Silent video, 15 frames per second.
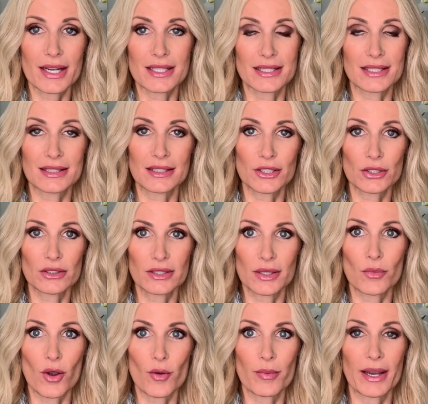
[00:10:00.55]
I
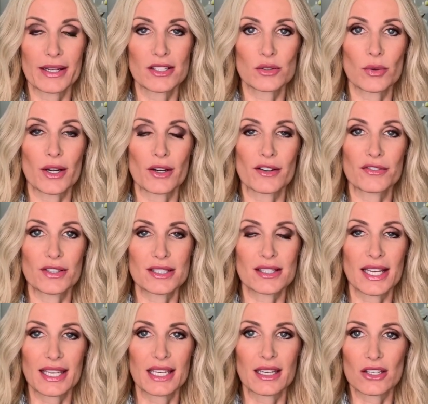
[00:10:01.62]
literally won't buy a sweater if
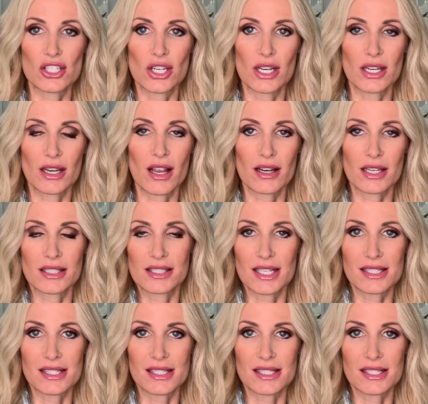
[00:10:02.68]
it's like itchy and not, it